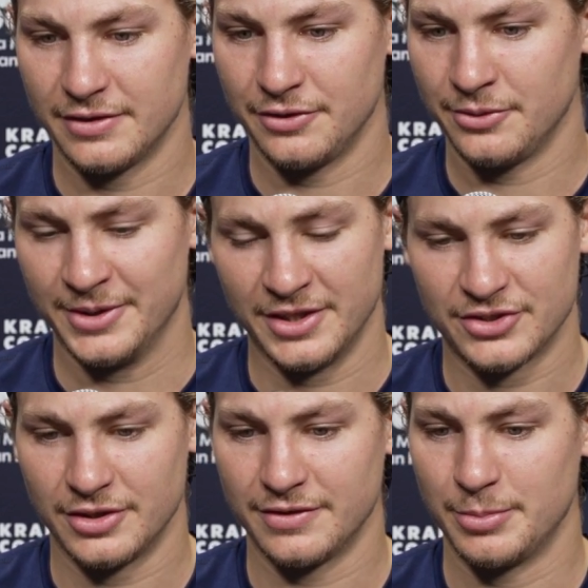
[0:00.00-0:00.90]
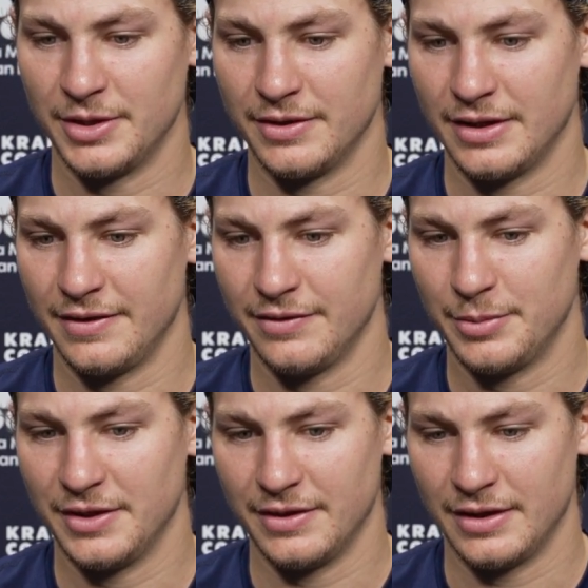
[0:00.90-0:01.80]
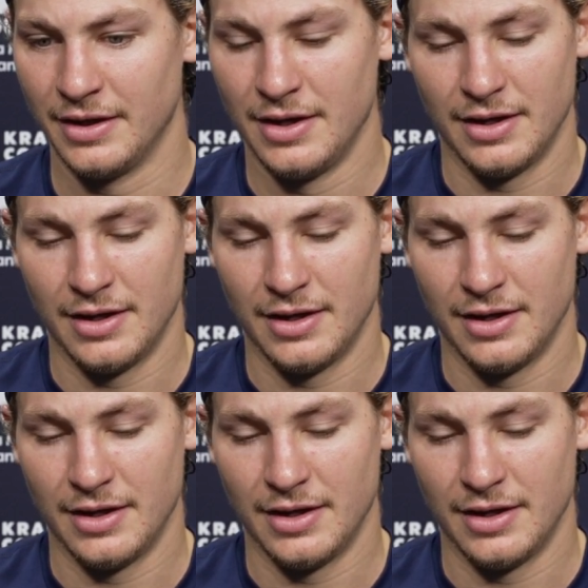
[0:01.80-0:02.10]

the new addition has been they've been